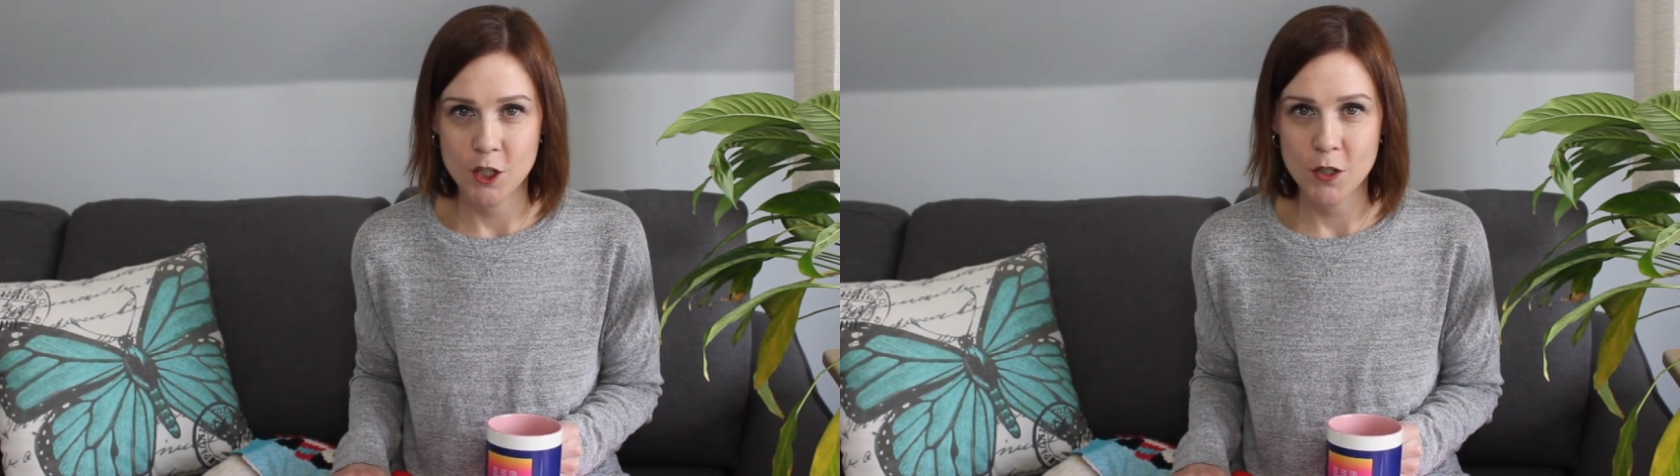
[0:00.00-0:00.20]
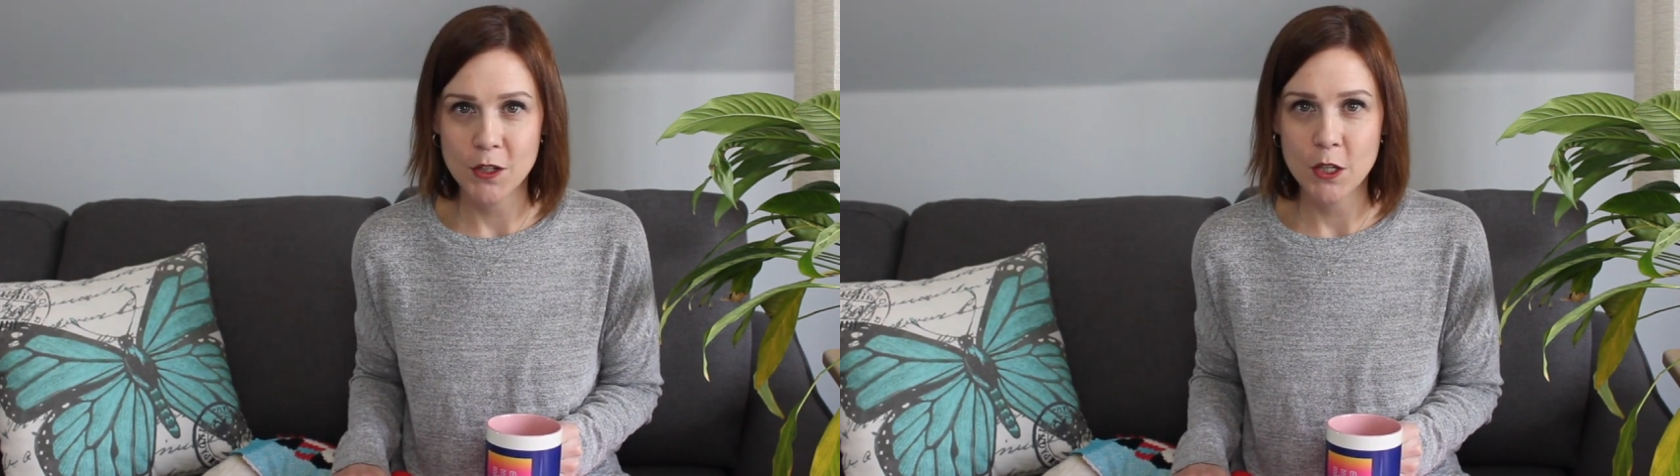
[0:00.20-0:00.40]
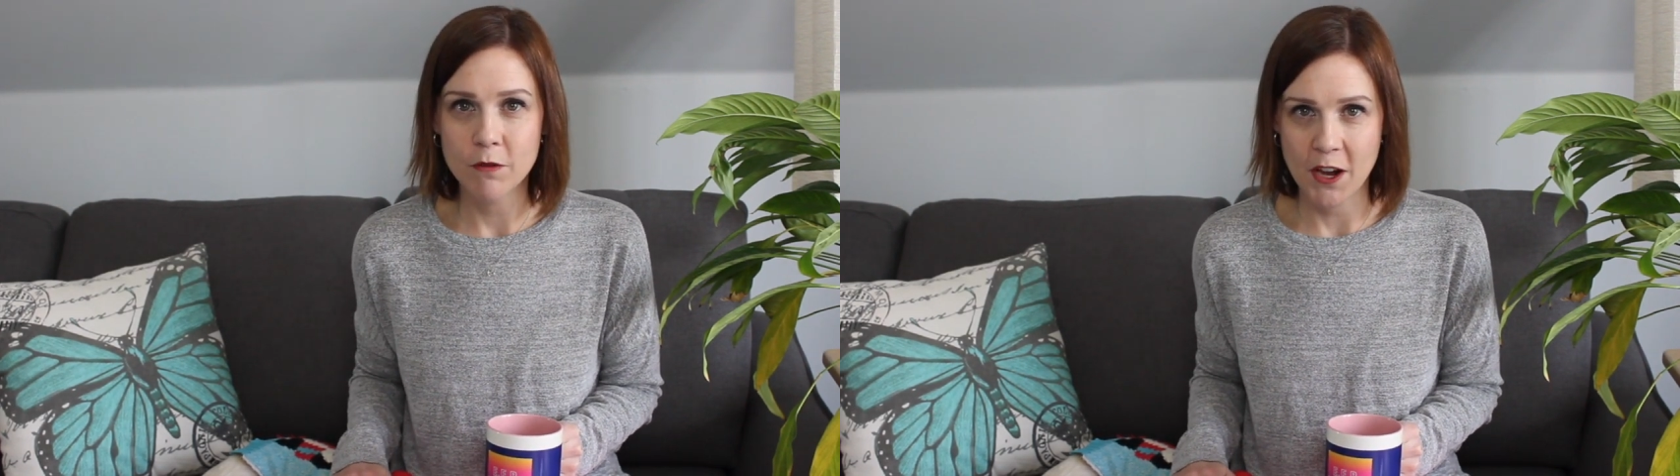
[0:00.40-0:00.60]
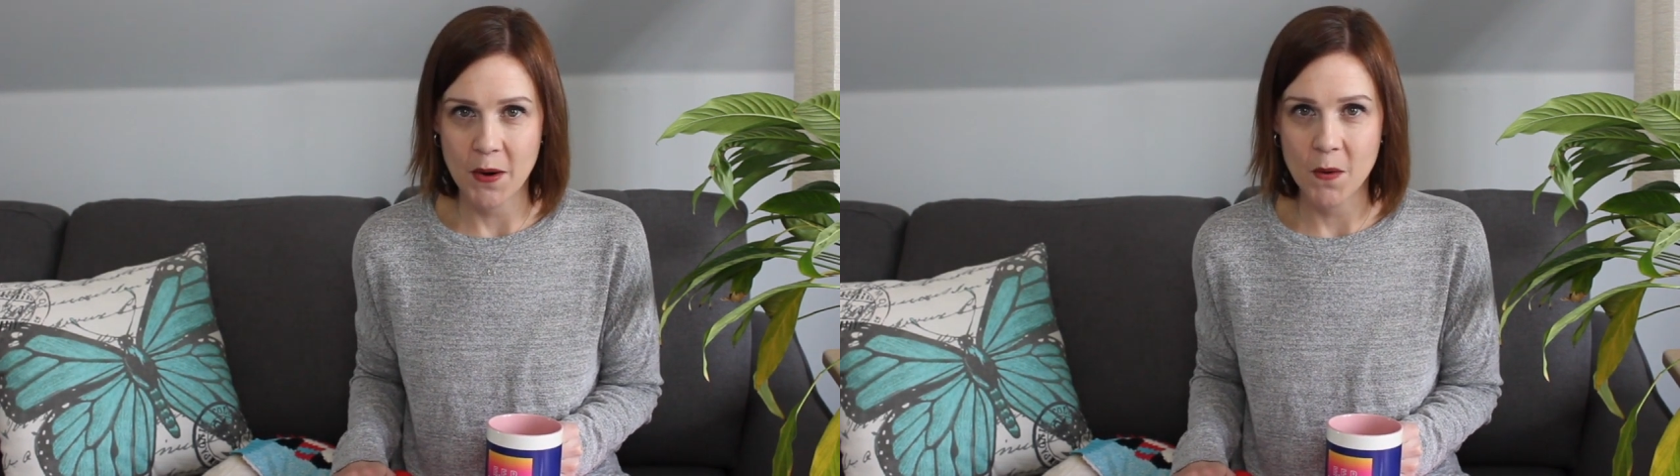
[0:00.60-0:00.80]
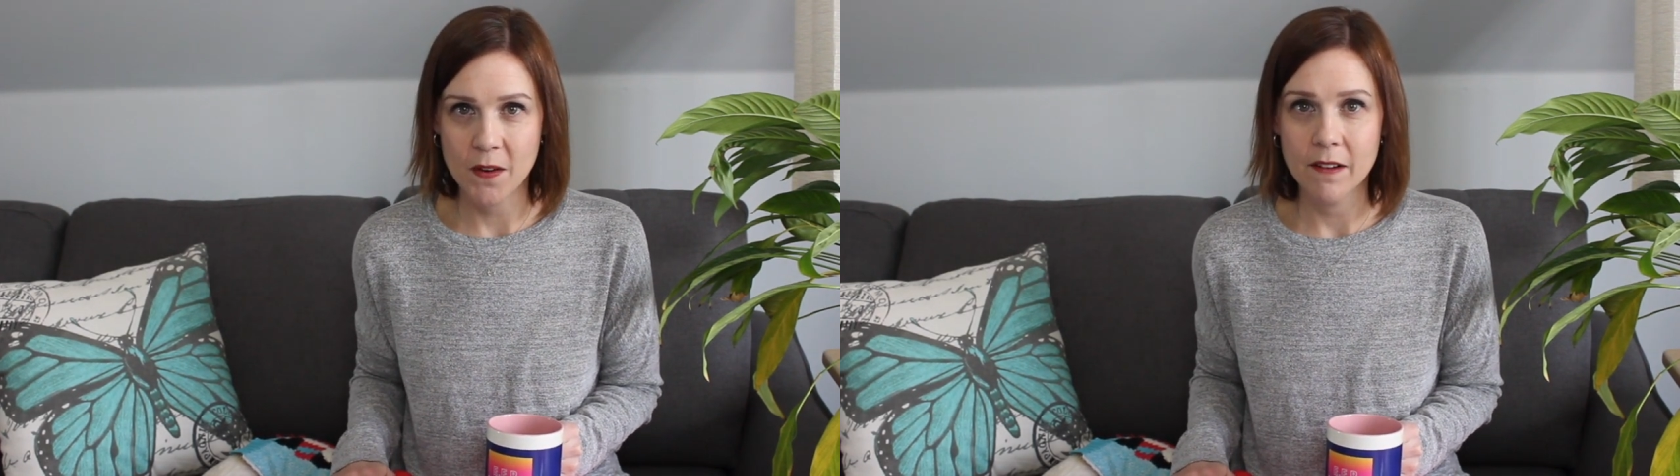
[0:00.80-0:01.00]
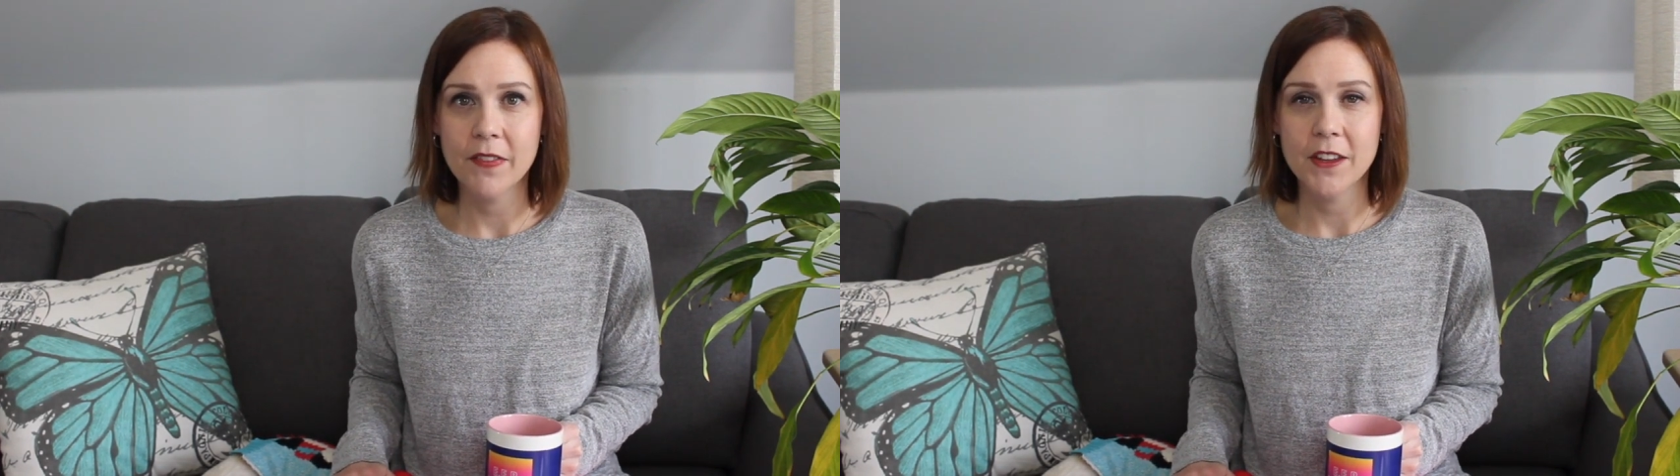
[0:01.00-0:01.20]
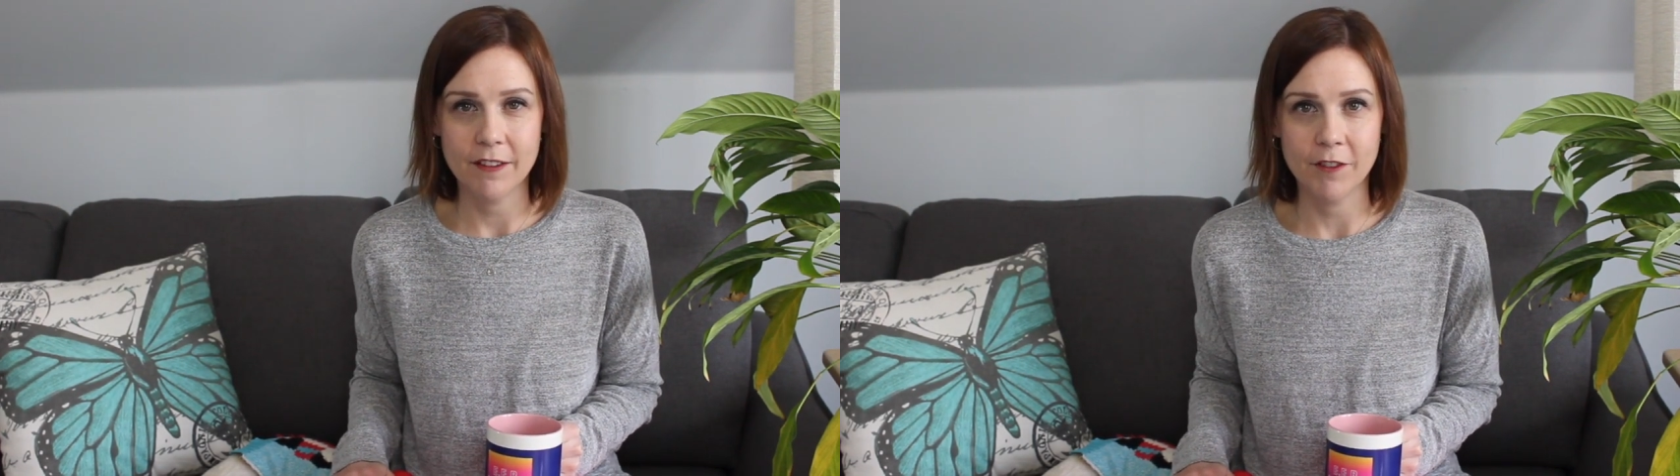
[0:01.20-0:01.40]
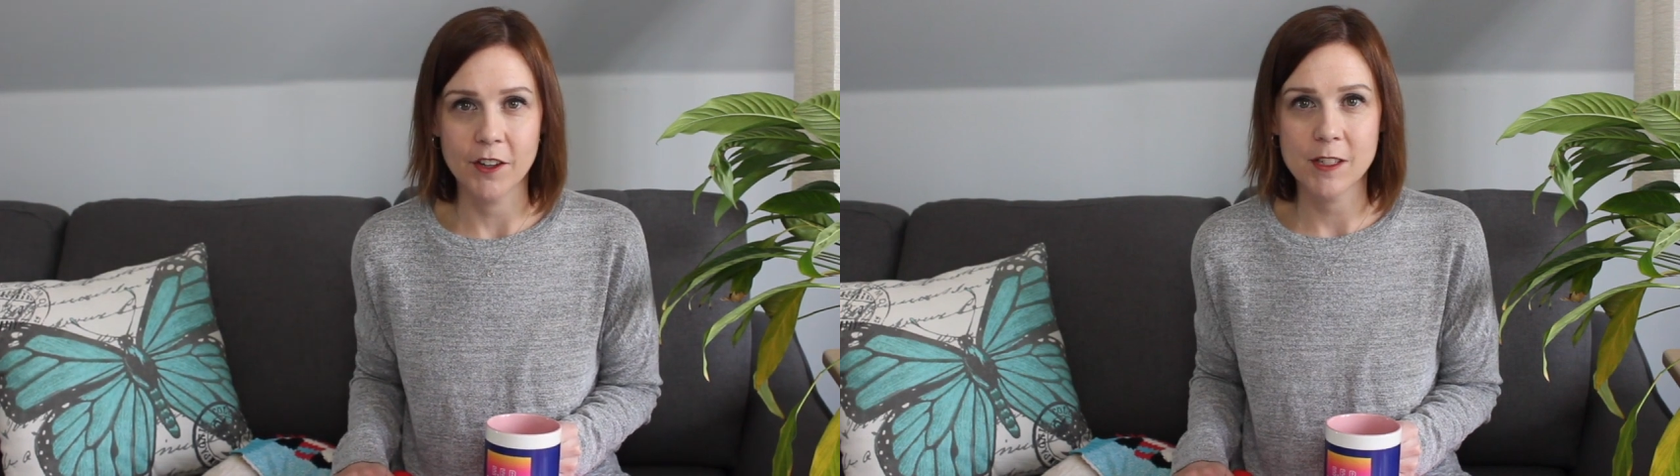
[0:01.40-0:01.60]
Do you know the
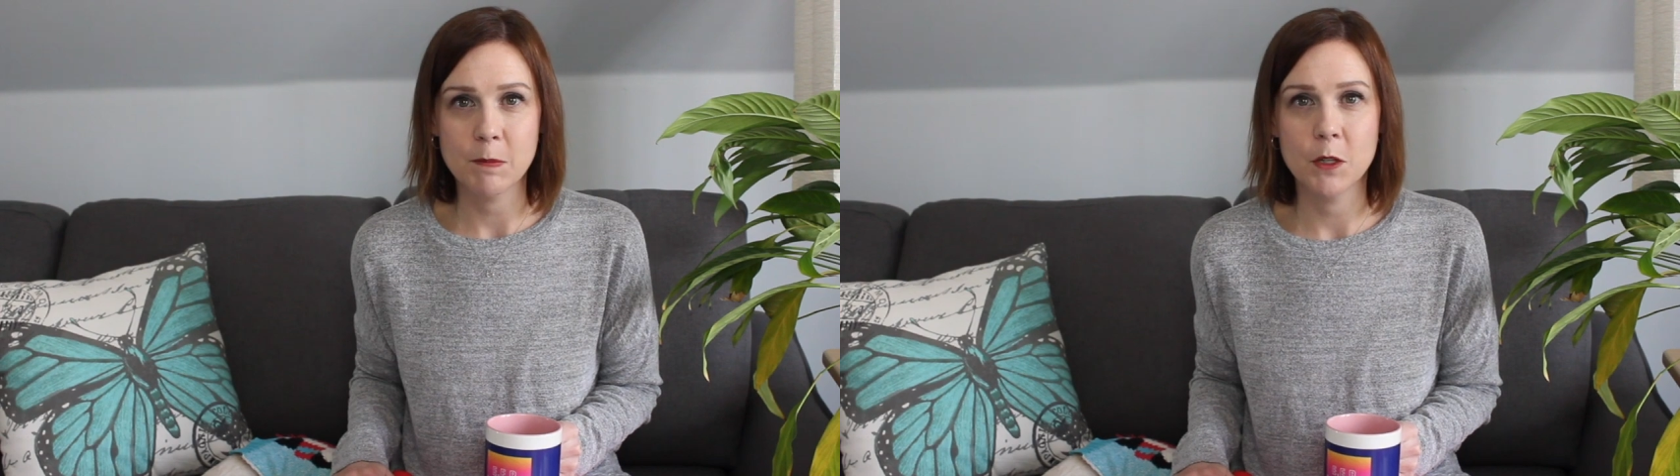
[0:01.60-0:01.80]
difference